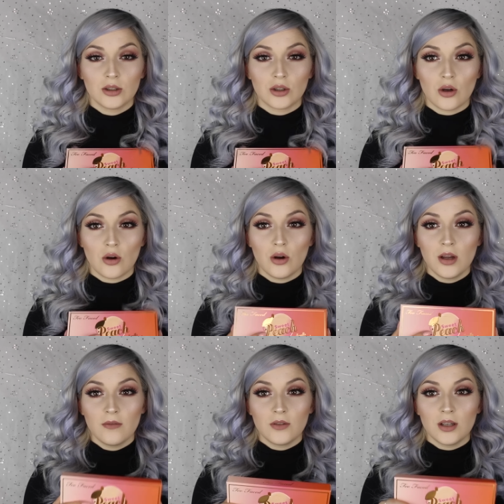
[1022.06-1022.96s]
So
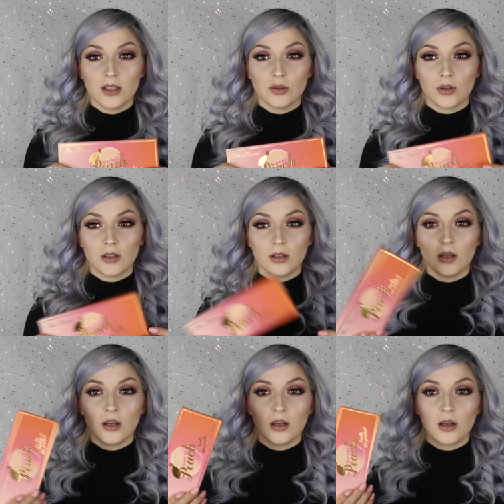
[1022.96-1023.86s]
if you guys want
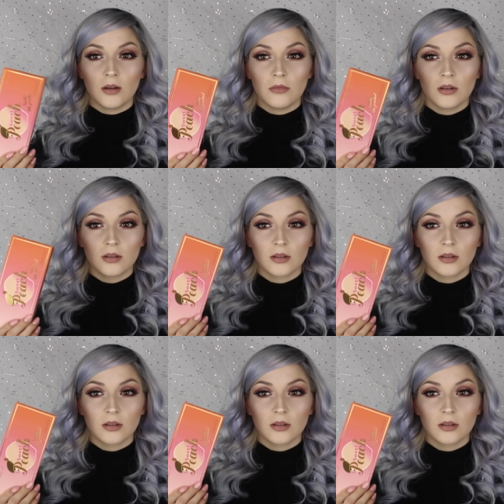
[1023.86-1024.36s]
to um,